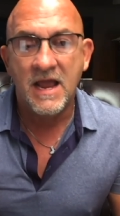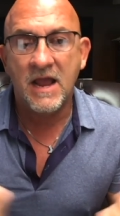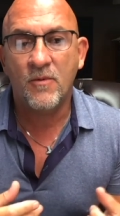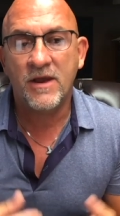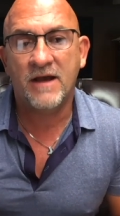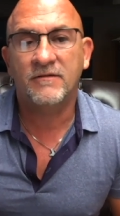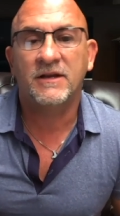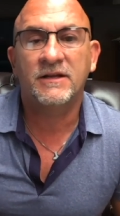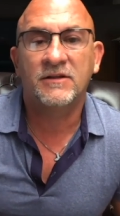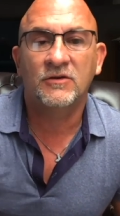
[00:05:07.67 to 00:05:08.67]
and we have to
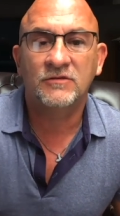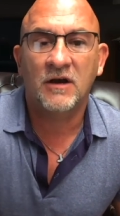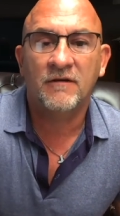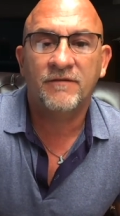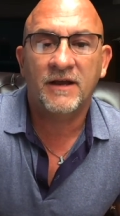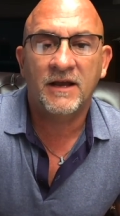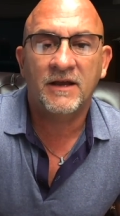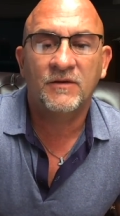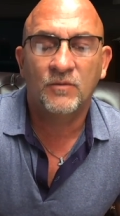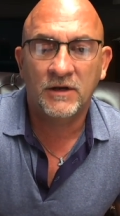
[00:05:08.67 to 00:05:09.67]
get those off
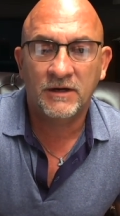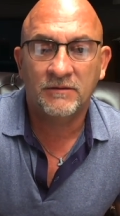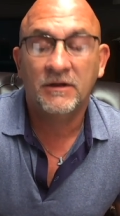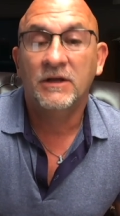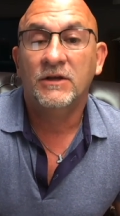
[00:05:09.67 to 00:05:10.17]
as well.